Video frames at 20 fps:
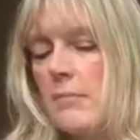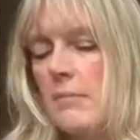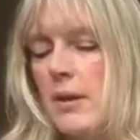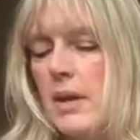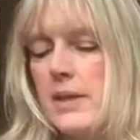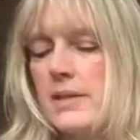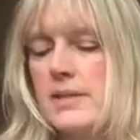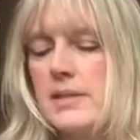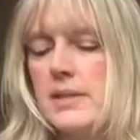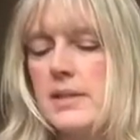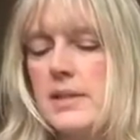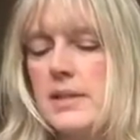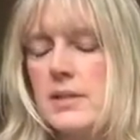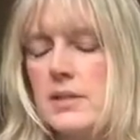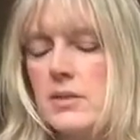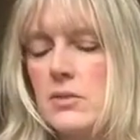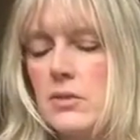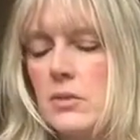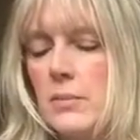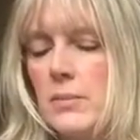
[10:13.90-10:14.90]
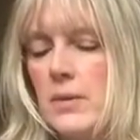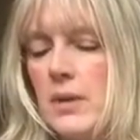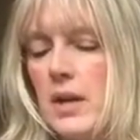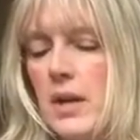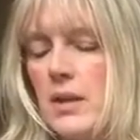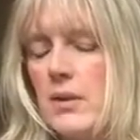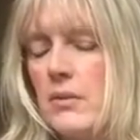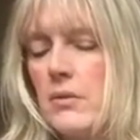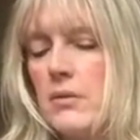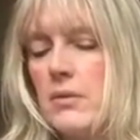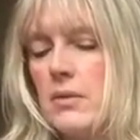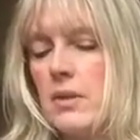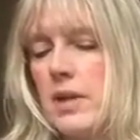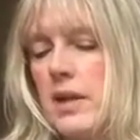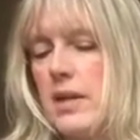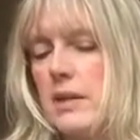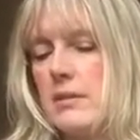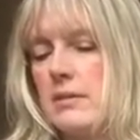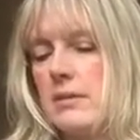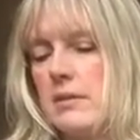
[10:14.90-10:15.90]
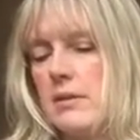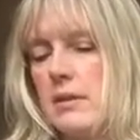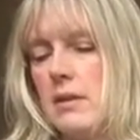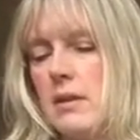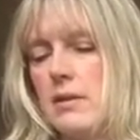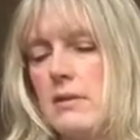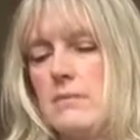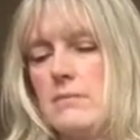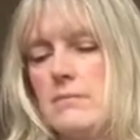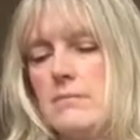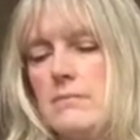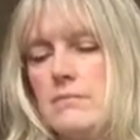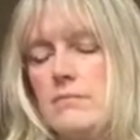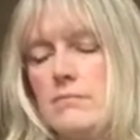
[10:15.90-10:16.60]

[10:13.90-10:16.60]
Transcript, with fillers: Pisces, Scorpio or Cancer.